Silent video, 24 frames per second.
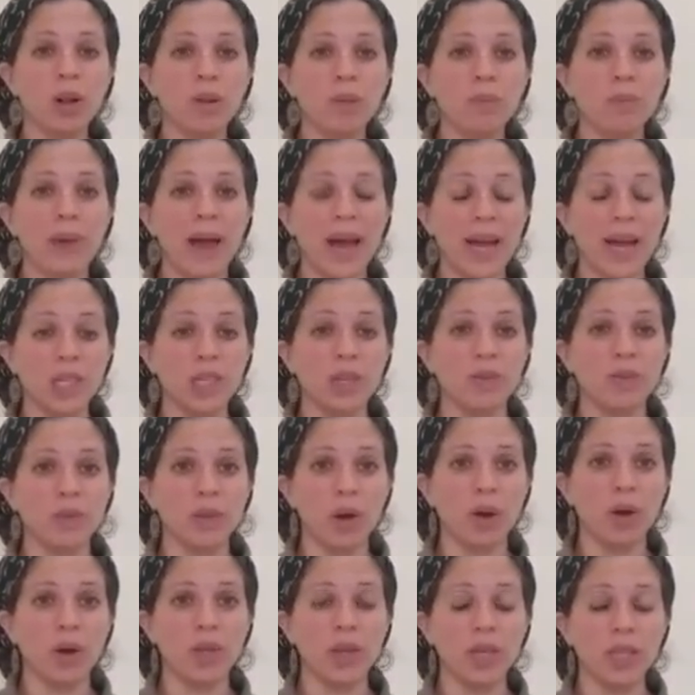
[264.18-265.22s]
batch of
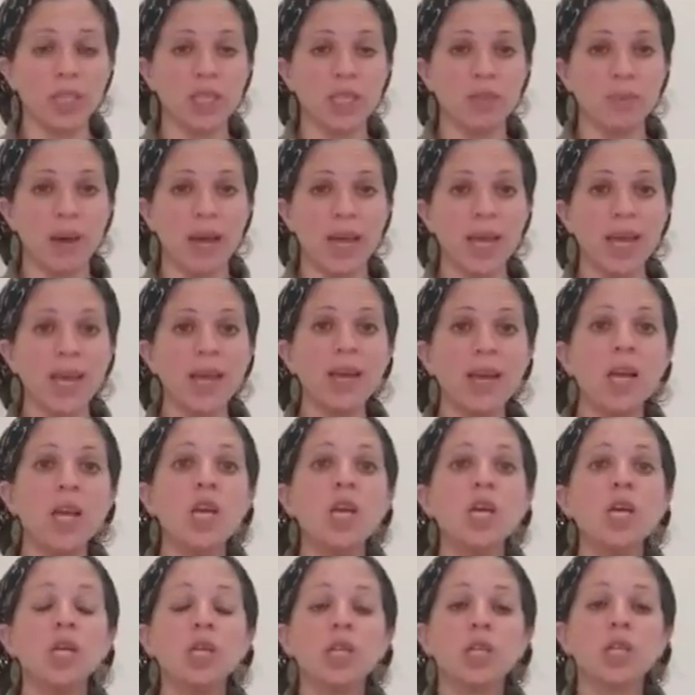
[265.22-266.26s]
dough that she's making,
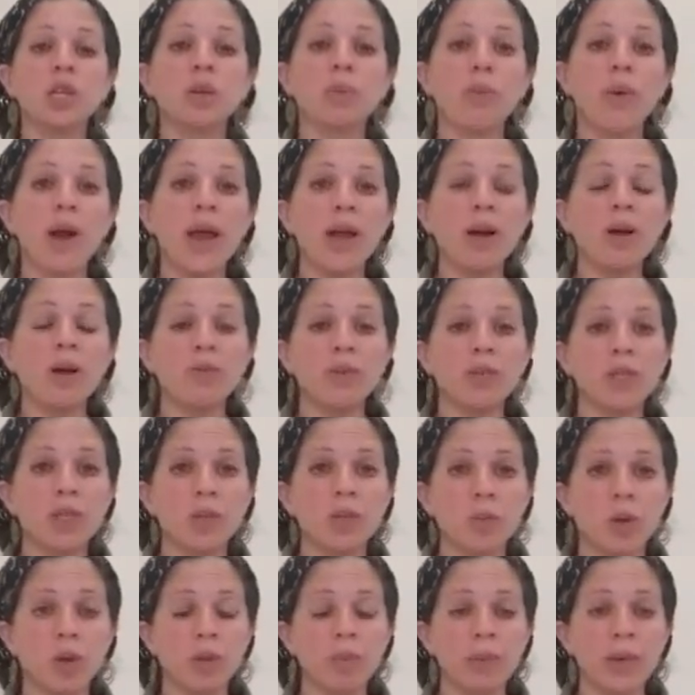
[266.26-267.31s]
she'll break off a
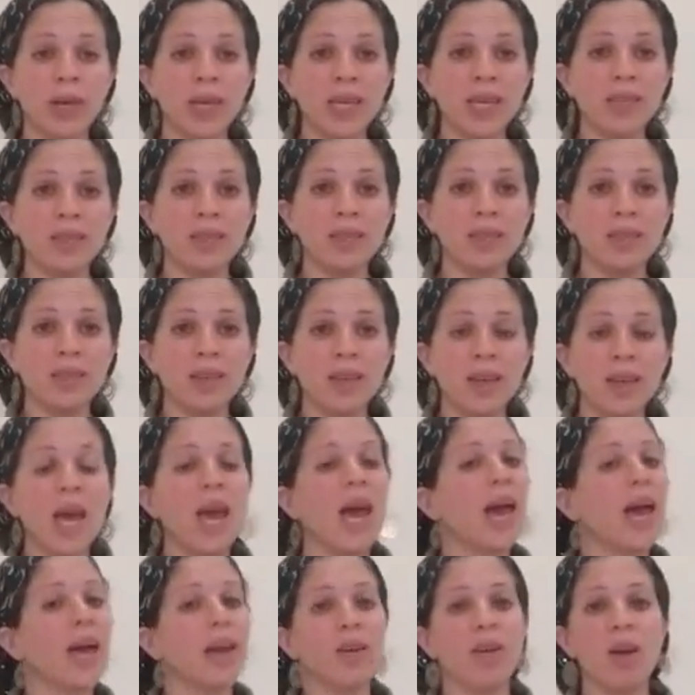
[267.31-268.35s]
small piece
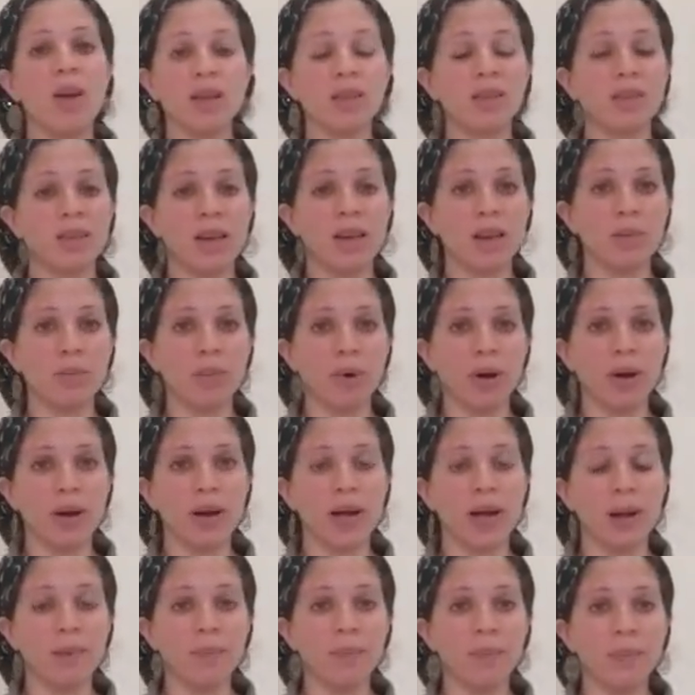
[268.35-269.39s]
and not say a
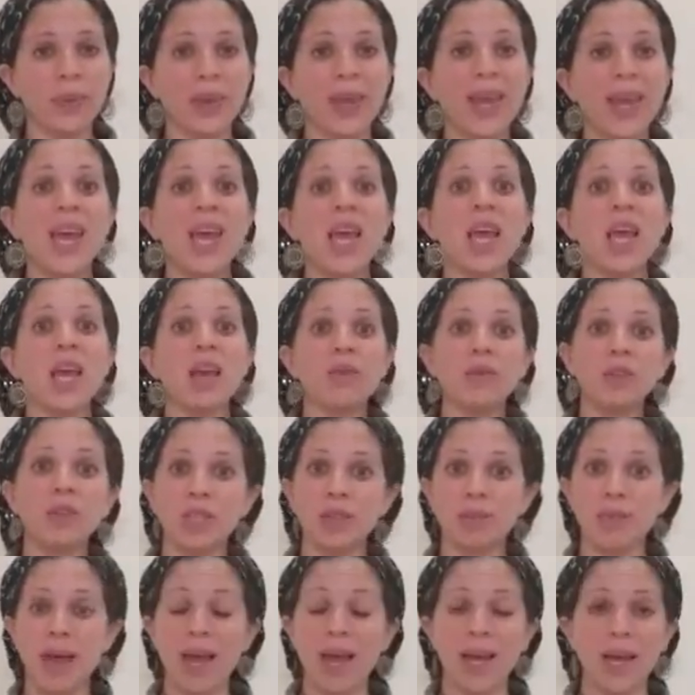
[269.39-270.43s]
bracha. If she's
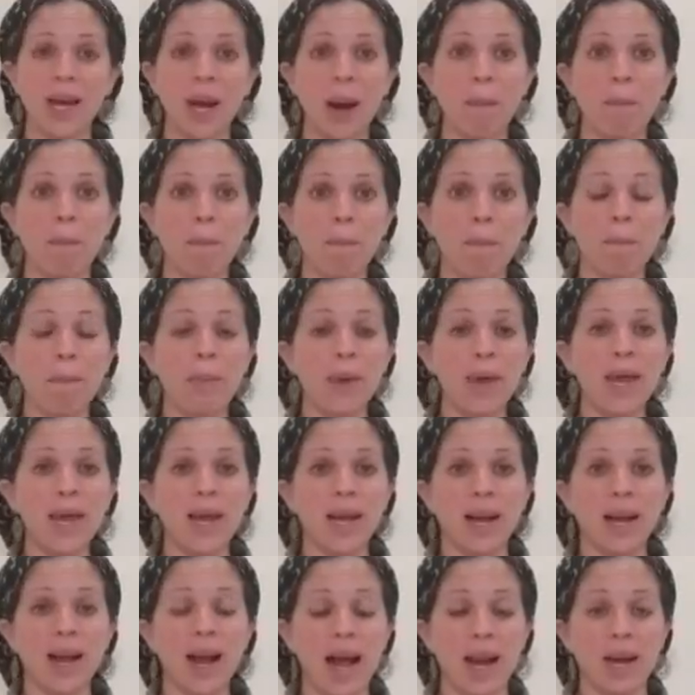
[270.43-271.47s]
making a
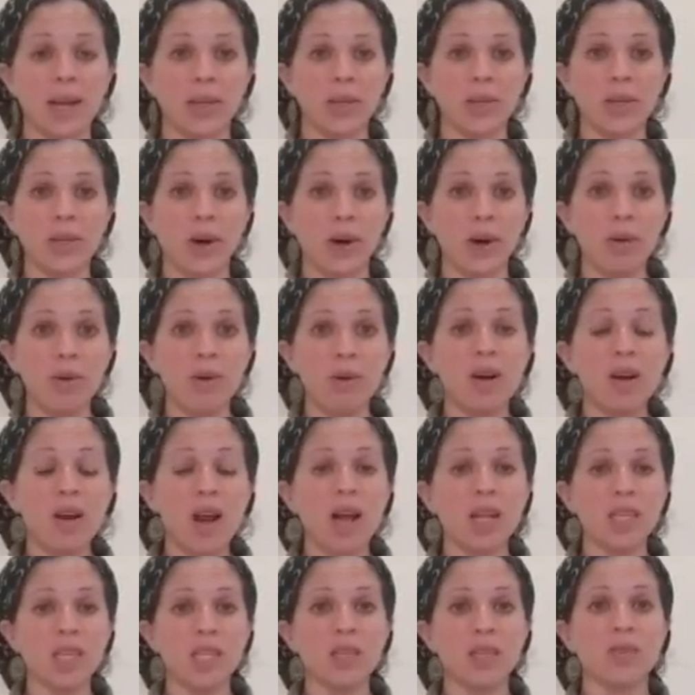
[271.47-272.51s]
big challah dough,
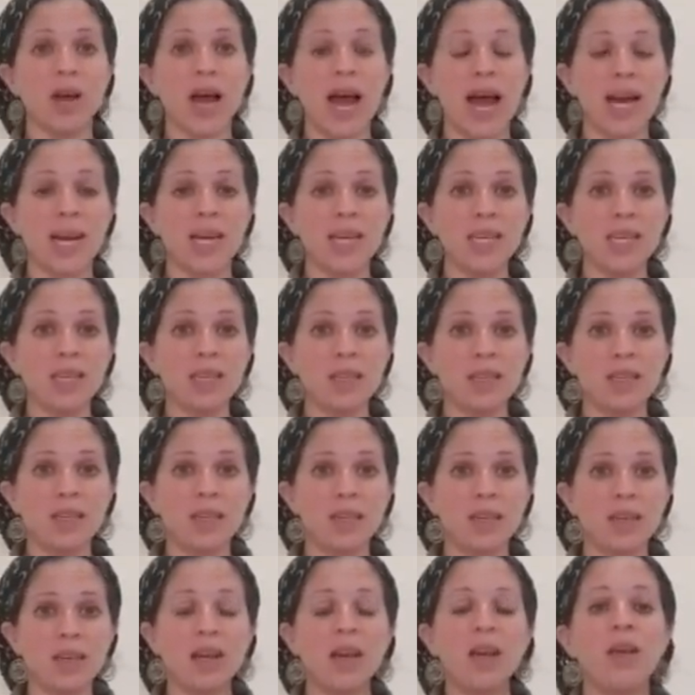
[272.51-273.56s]
lots of challahs,
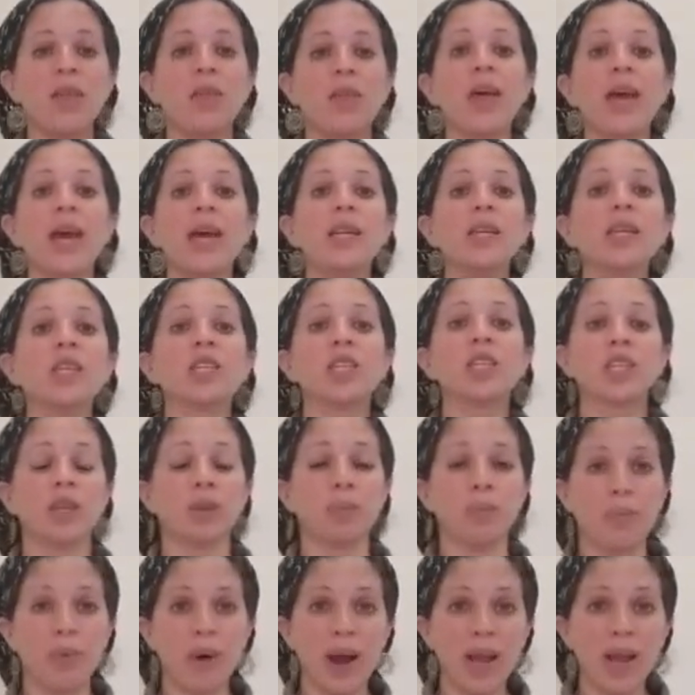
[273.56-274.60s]
then
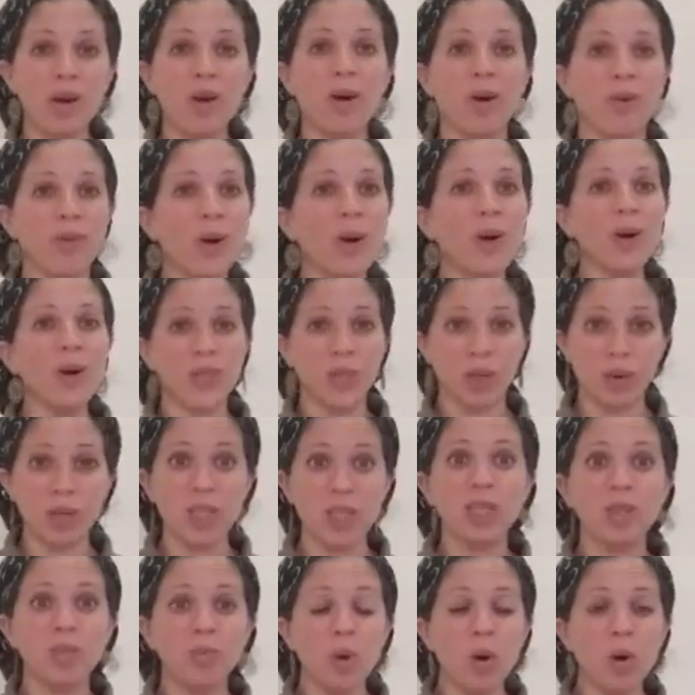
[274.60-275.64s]
she'll break off also a
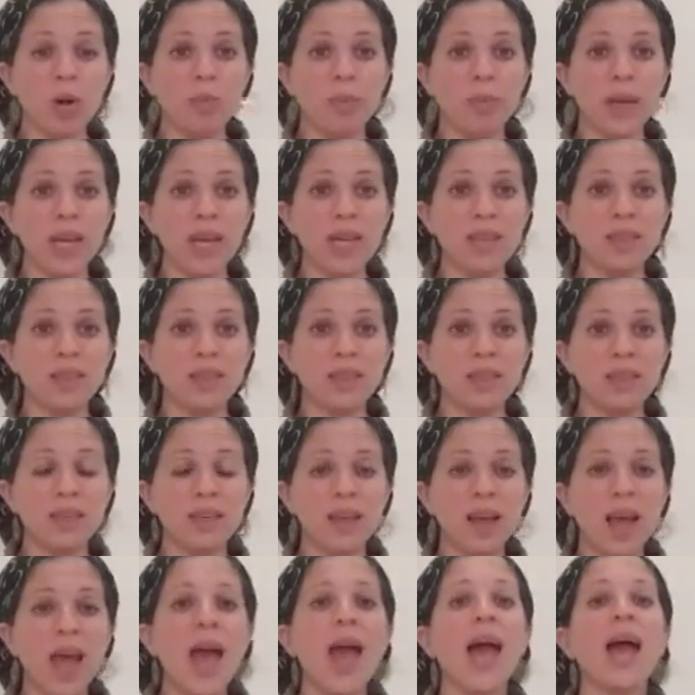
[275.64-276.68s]
small piece
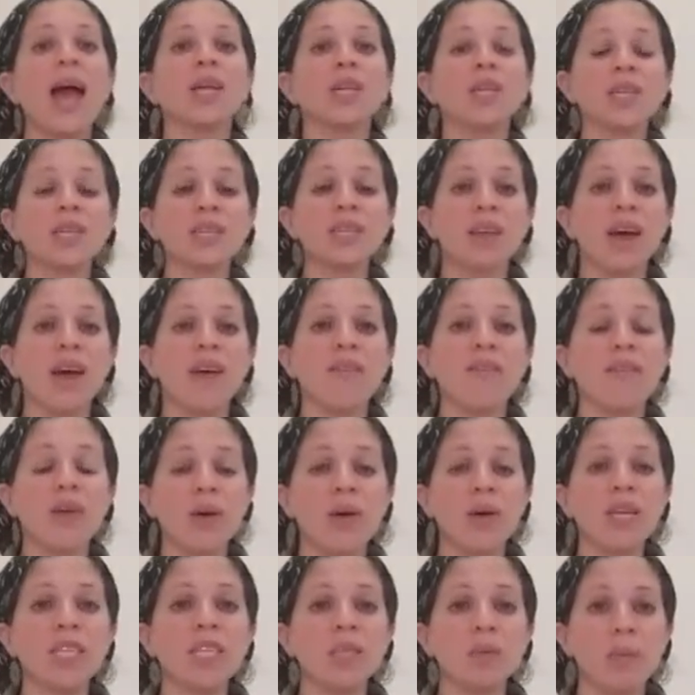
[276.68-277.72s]
and she'll say a
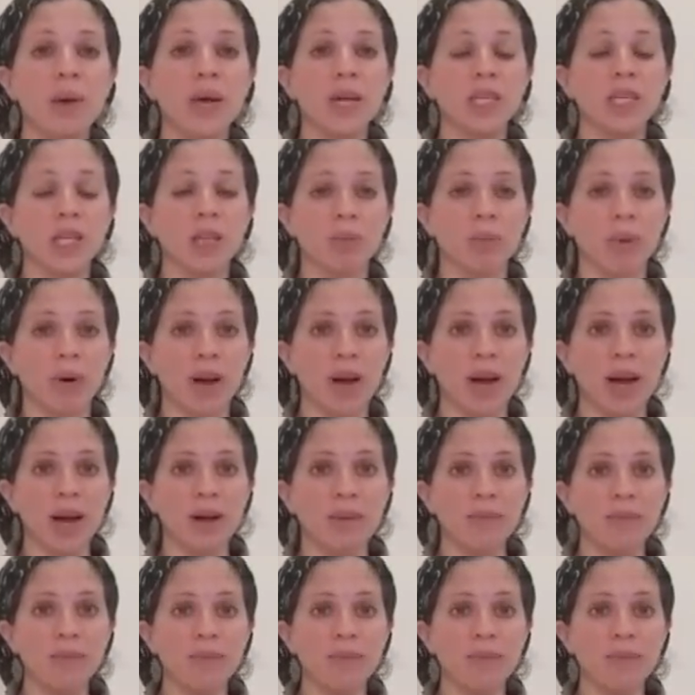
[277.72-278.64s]
very special bracha.